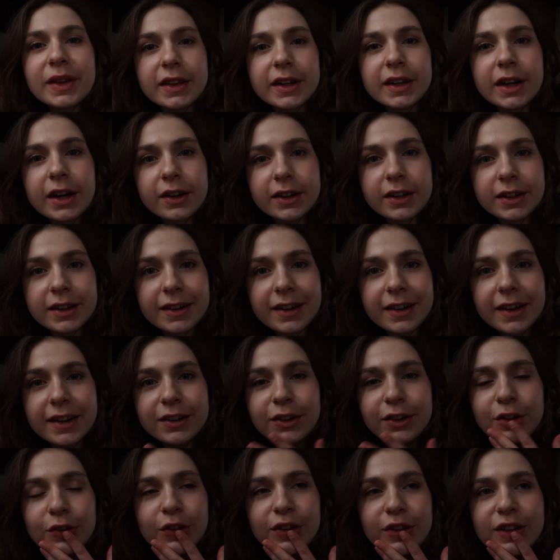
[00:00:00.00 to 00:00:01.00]
England area
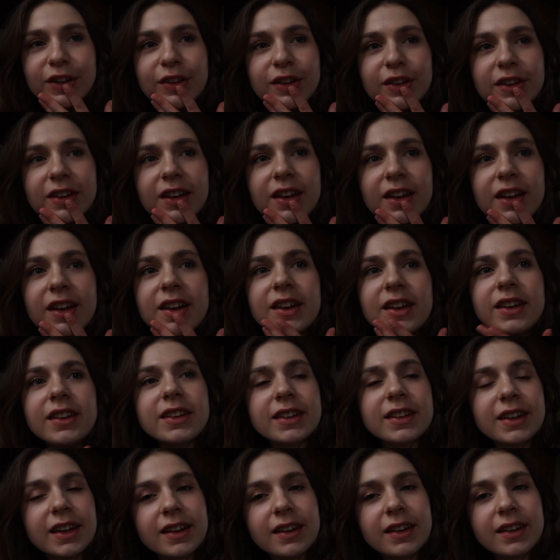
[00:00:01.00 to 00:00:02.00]
and you're looking
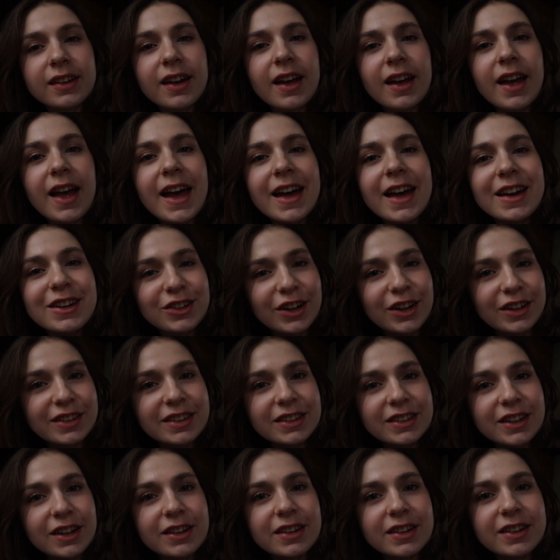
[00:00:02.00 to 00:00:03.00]
to get
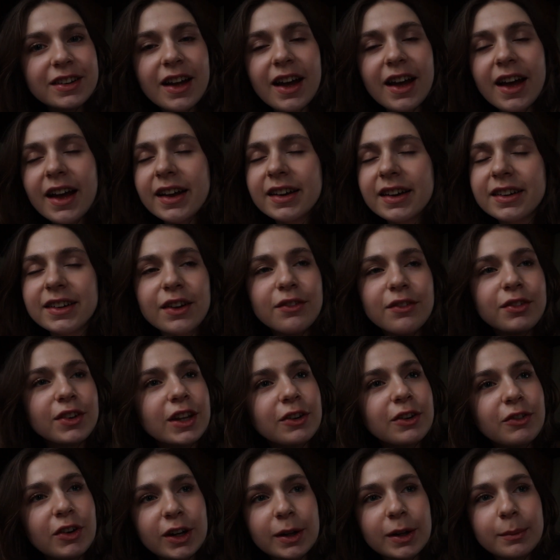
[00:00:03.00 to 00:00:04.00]
headshots done, I
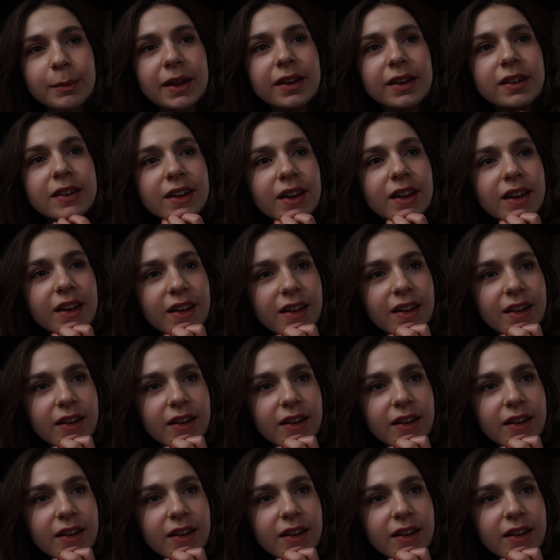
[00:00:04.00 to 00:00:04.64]
definitely recommend.